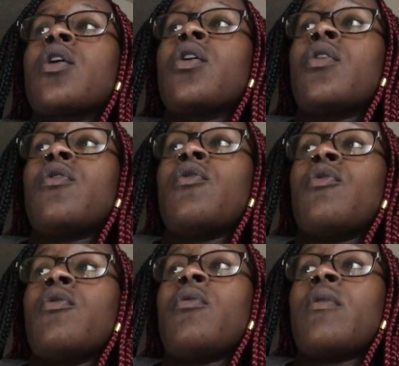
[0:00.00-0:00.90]

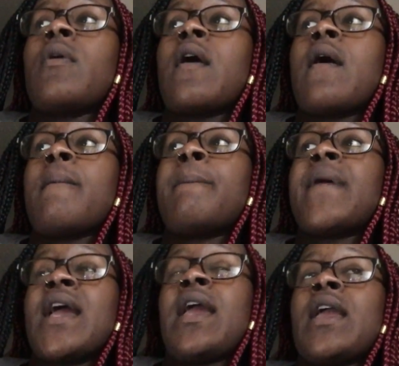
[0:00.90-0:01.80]
go
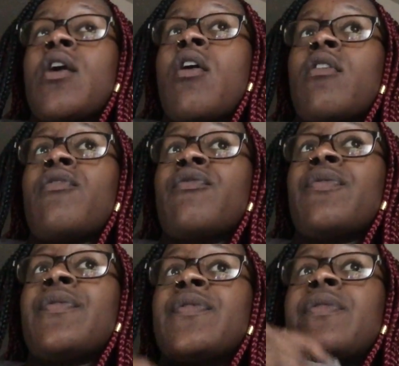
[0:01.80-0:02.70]
pay off
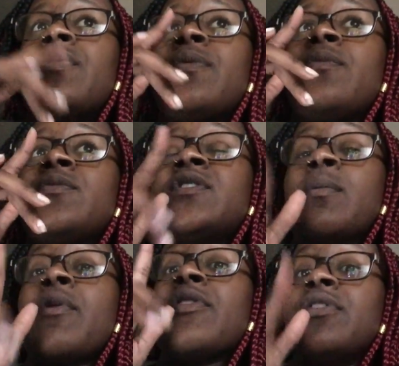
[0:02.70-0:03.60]

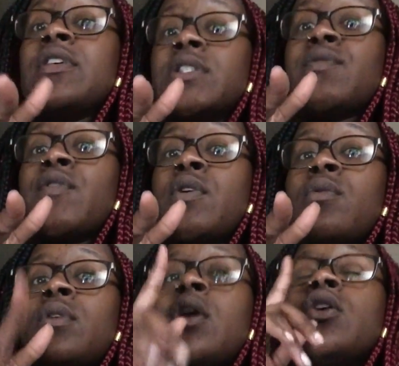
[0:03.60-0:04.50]
some of this
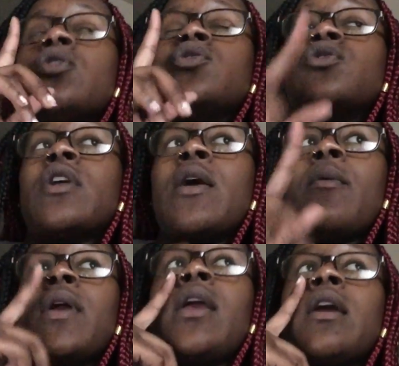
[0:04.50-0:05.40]
phone so
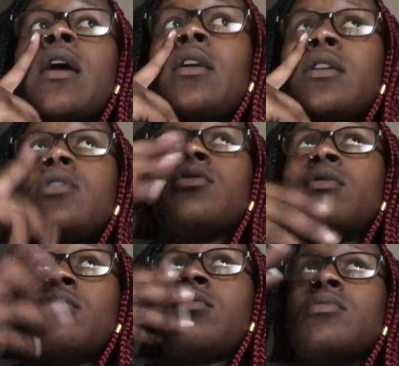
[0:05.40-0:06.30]
that way I can,
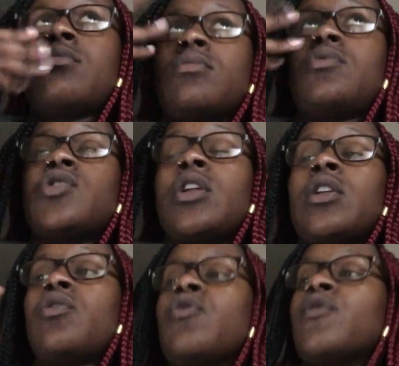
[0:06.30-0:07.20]
try to
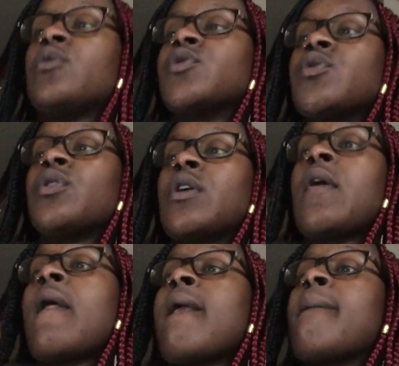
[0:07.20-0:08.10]
get a new phone sooner.
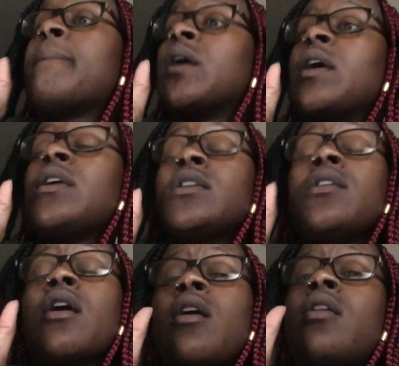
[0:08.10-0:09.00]
But
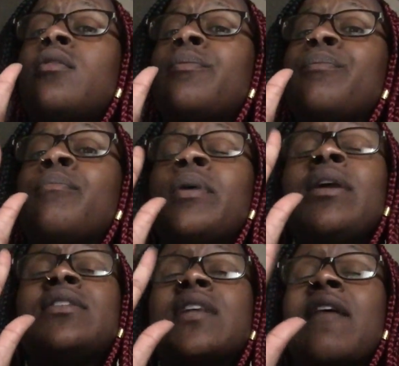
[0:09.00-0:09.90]
y'all,
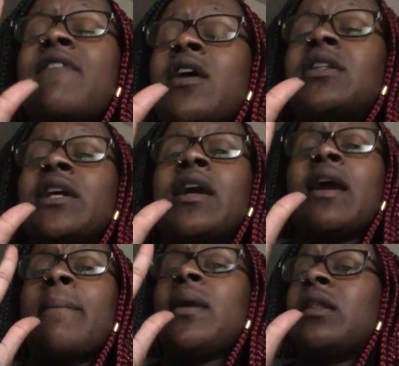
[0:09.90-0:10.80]
be safe out
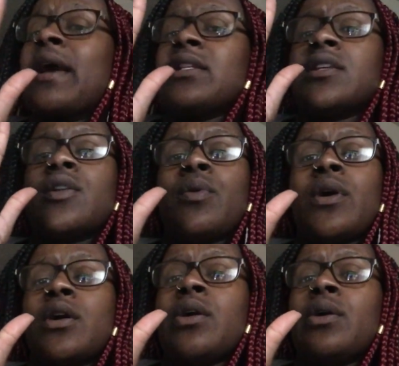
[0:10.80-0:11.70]
there and be lights of the
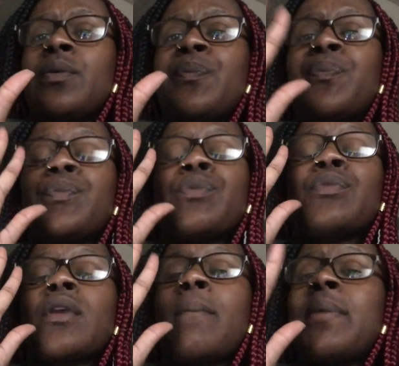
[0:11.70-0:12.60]
world.
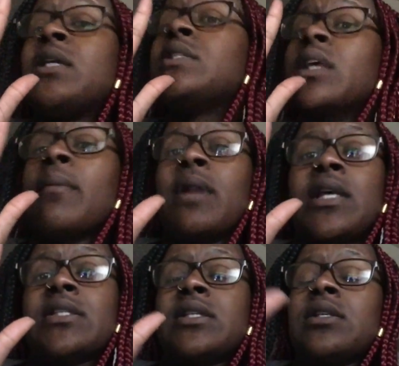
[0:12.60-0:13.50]
Peace and
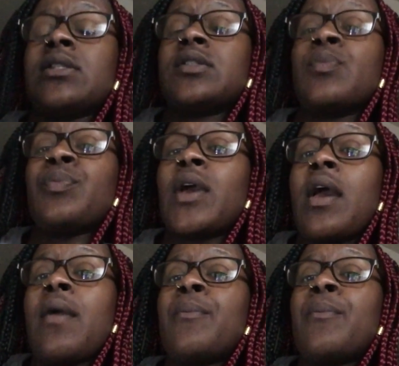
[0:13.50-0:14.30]
blessings. Okay?